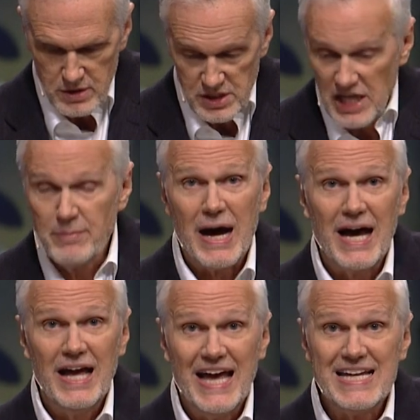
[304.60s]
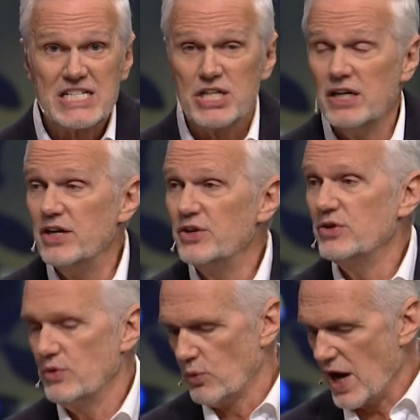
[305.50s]
Nehemiah
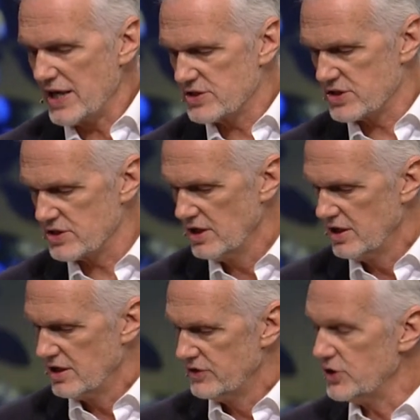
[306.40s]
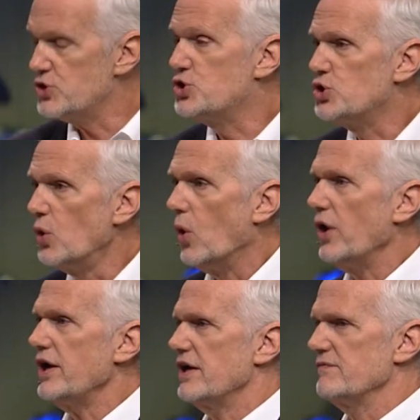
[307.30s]
8:10 writes, "The
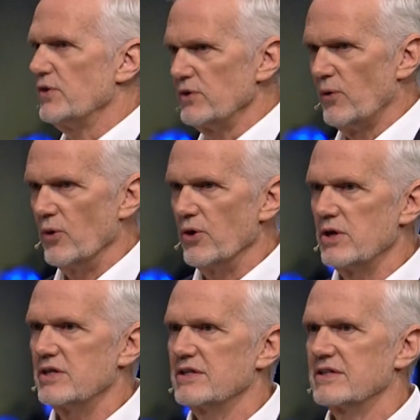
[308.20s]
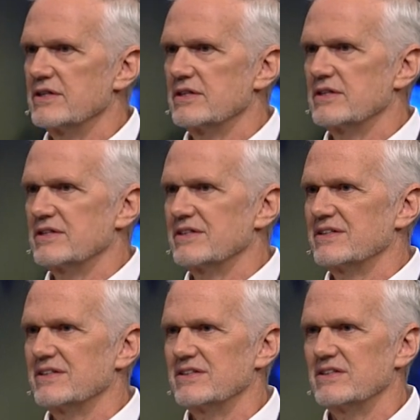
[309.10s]
joy of the Lord
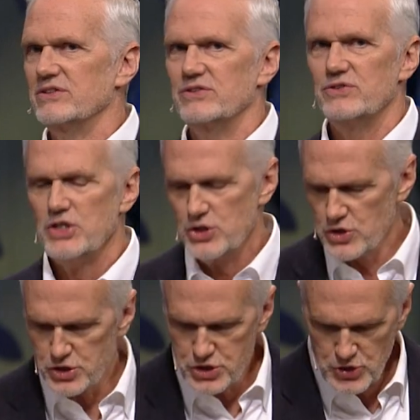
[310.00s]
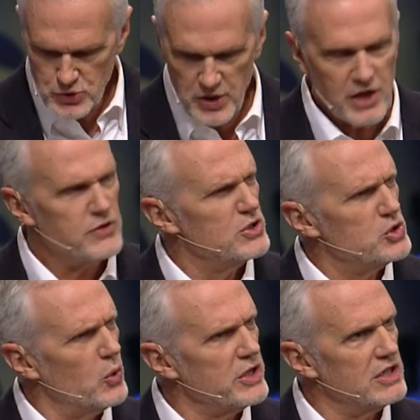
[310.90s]
is your strength."
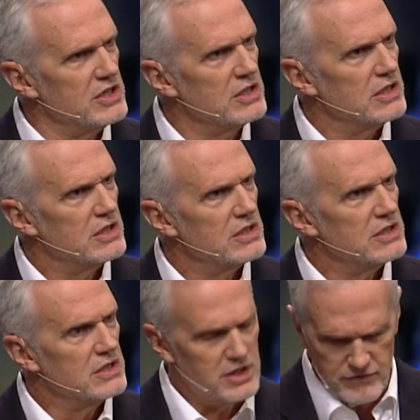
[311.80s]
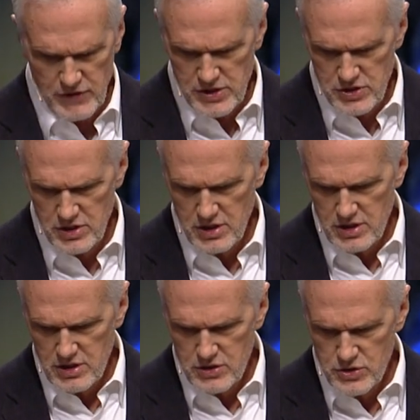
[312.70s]
Joy can give us
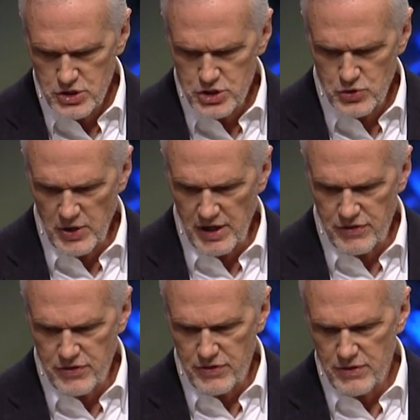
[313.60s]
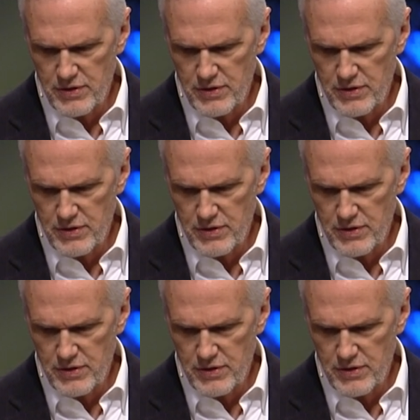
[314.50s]
strength.